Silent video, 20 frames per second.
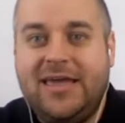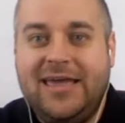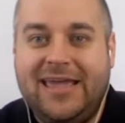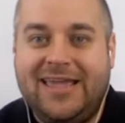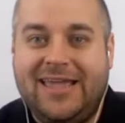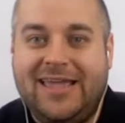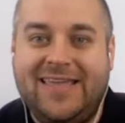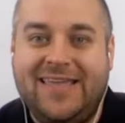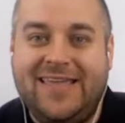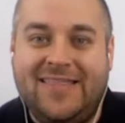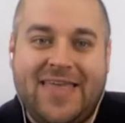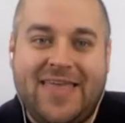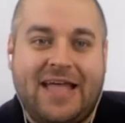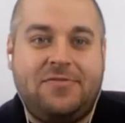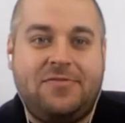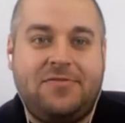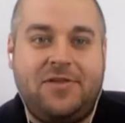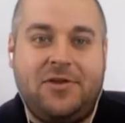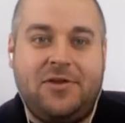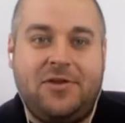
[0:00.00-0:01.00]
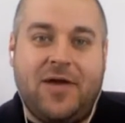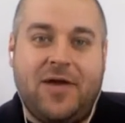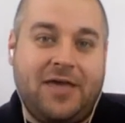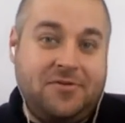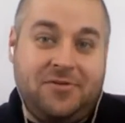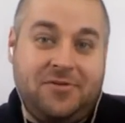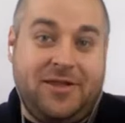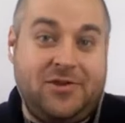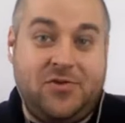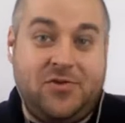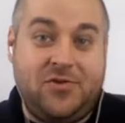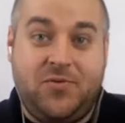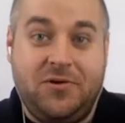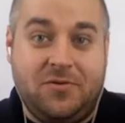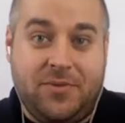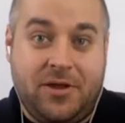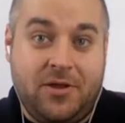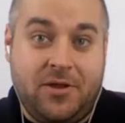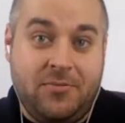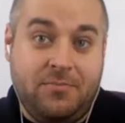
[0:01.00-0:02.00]
And that's, I still like Twitter
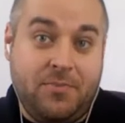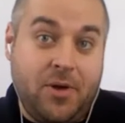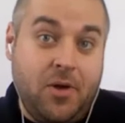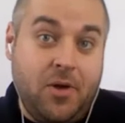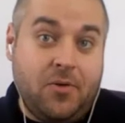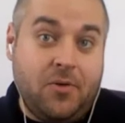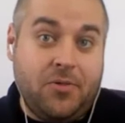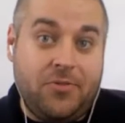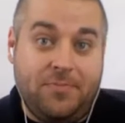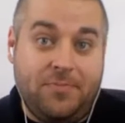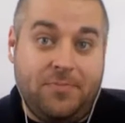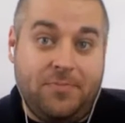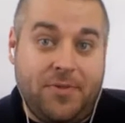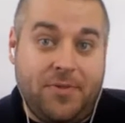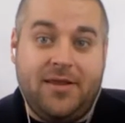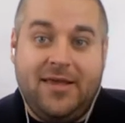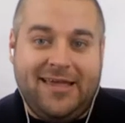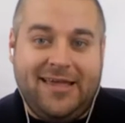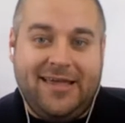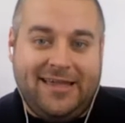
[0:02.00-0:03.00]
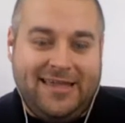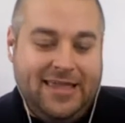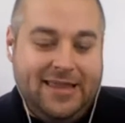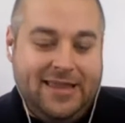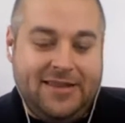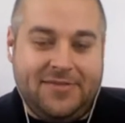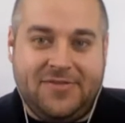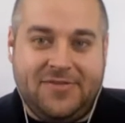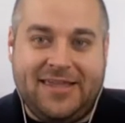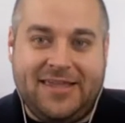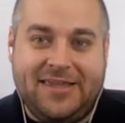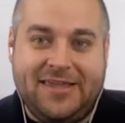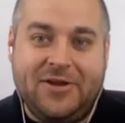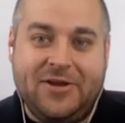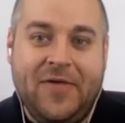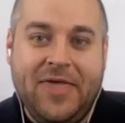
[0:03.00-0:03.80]
better than both, but again, it's like,